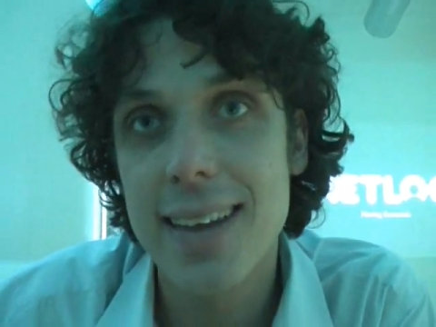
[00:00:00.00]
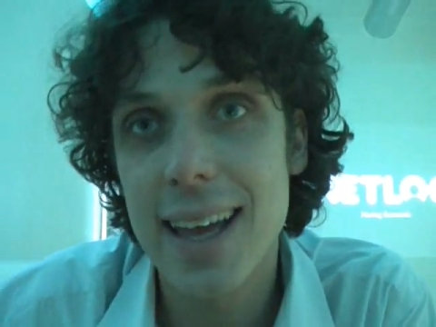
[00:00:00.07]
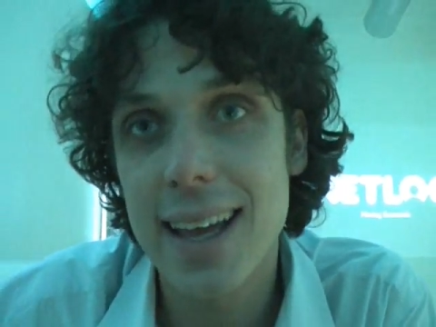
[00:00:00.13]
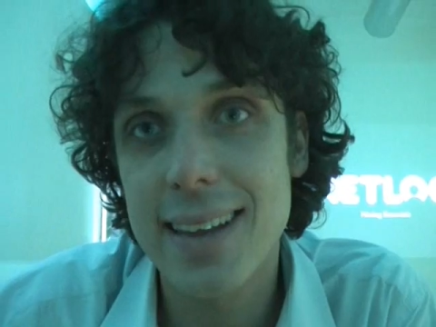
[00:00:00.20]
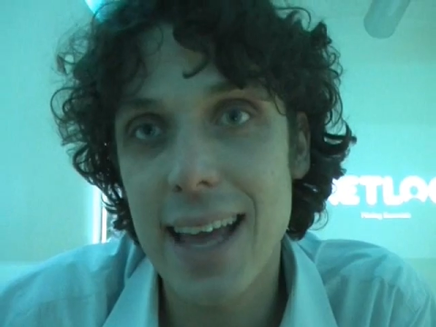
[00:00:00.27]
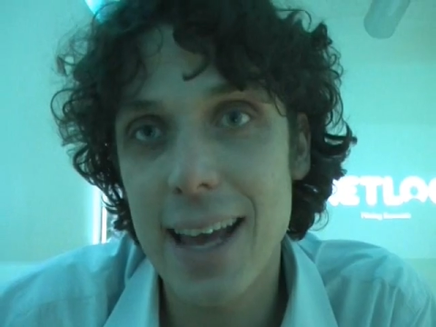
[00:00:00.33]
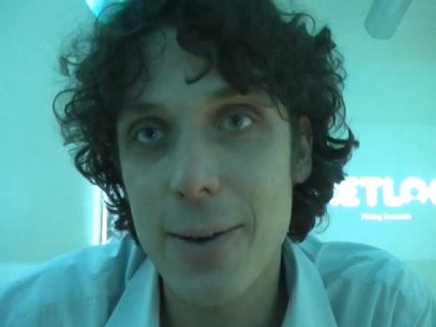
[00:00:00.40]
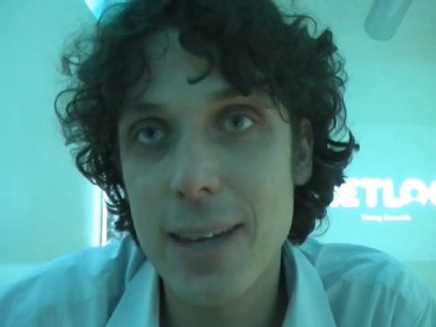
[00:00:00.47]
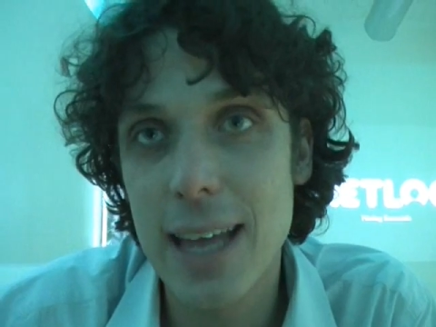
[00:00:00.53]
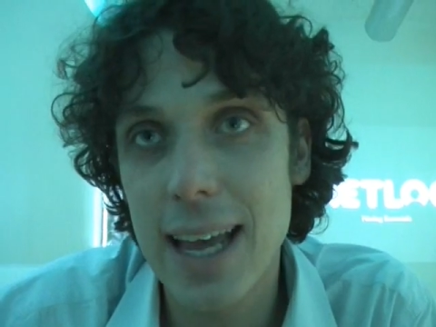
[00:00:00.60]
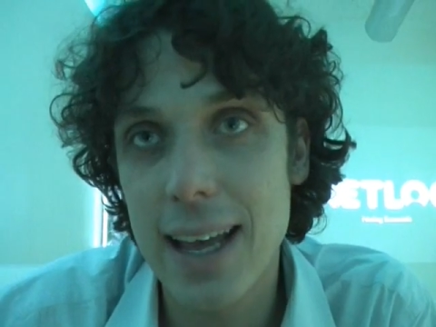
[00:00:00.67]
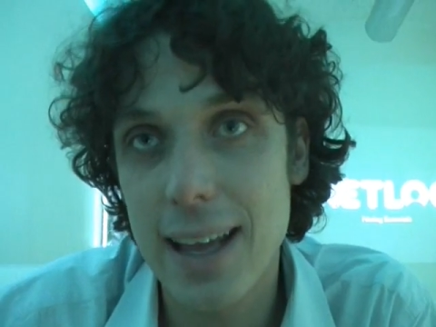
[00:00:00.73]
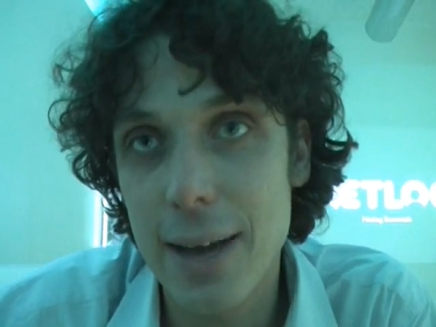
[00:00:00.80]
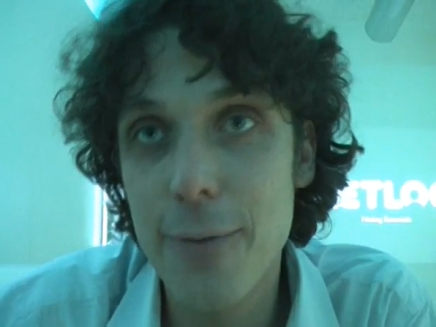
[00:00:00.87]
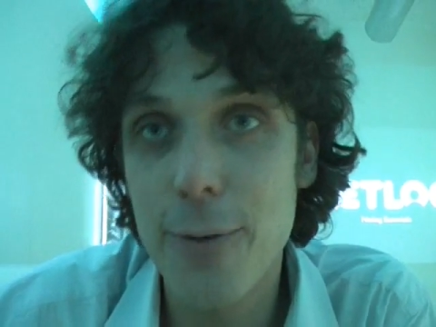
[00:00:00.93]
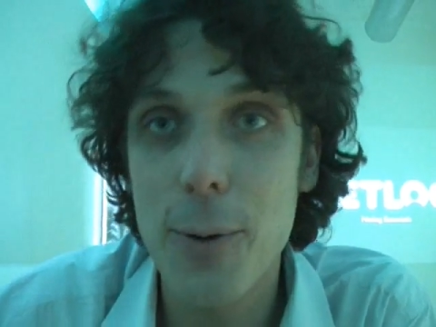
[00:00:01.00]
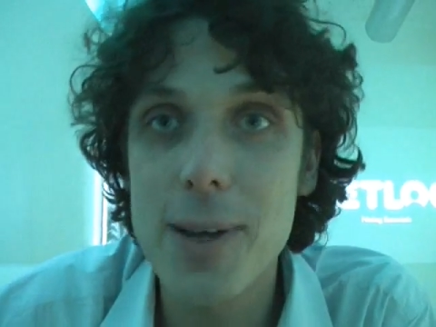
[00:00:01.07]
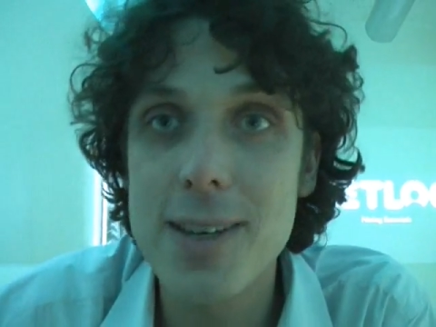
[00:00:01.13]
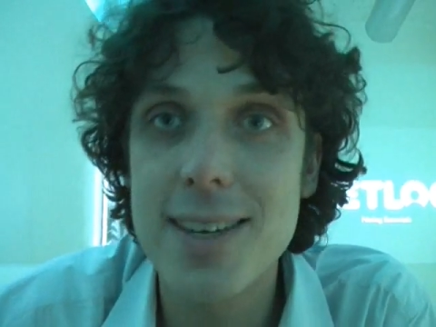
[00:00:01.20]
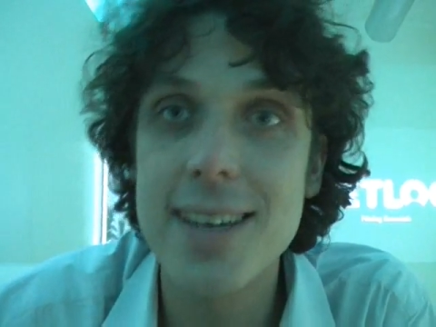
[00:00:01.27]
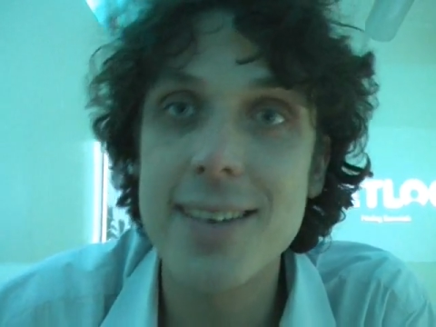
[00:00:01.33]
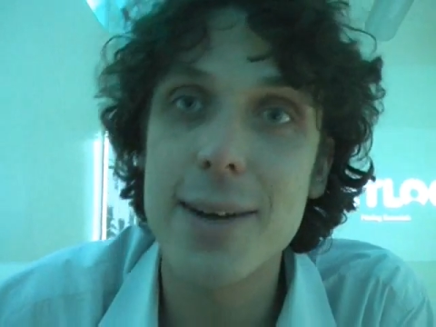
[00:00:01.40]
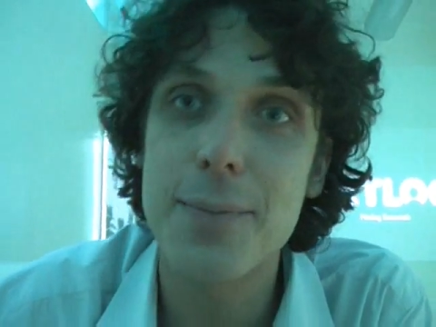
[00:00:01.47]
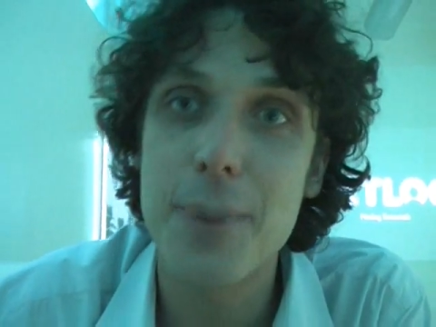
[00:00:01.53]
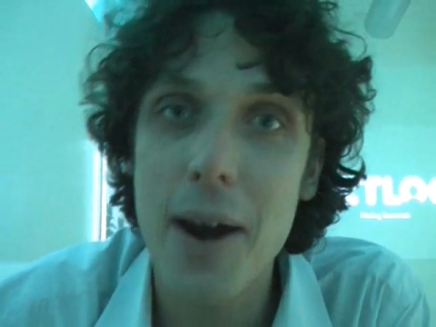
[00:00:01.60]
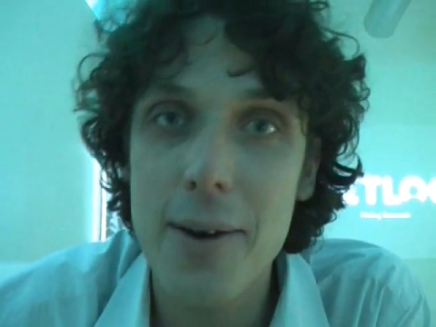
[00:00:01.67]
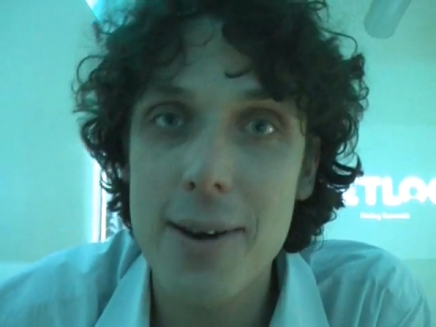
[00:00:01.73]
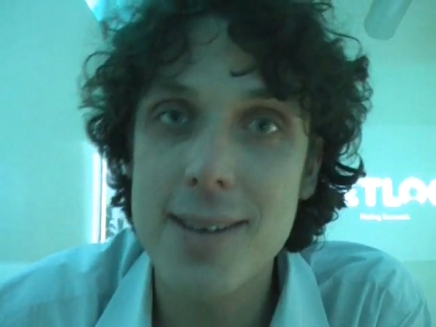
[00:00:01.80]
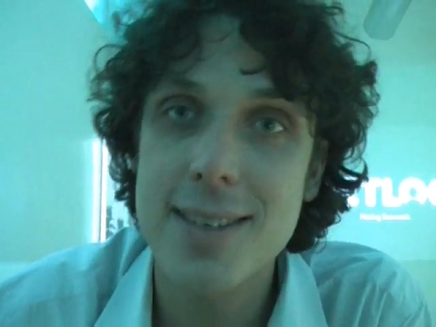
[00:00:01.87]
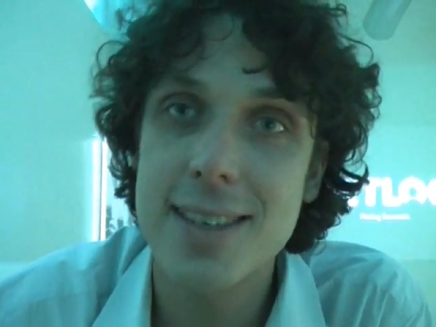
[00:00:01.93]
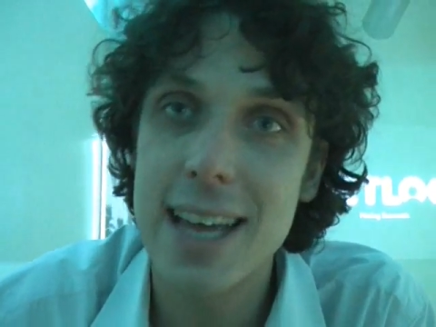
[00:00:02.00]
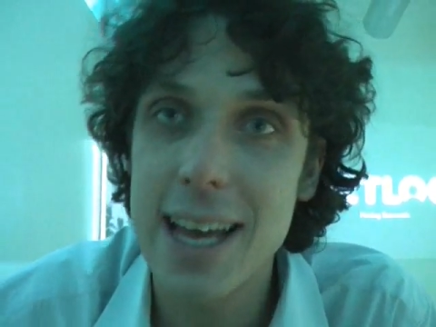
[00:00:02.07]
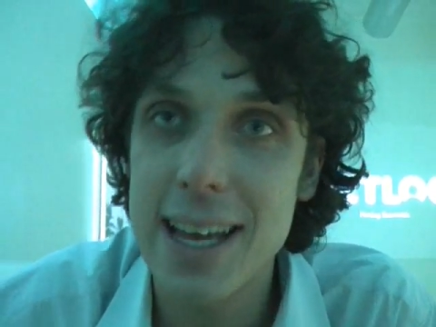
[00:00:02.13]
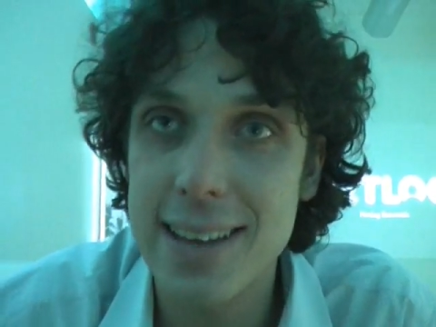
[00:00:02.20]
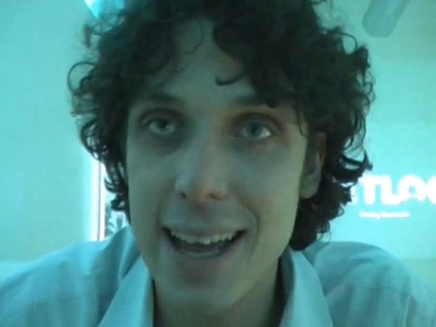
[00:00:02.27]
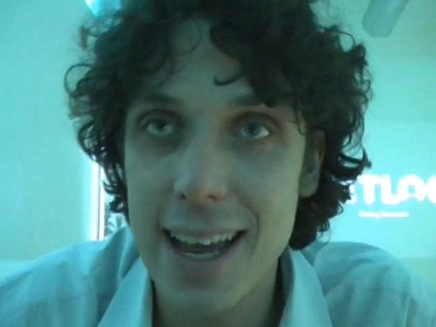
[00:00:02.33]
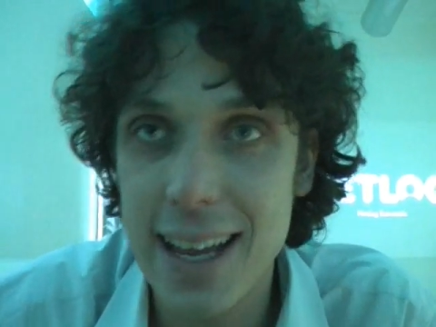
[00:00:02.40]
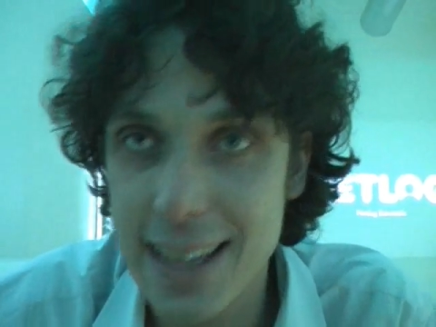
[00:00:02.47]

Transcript: they're influencing their parents, they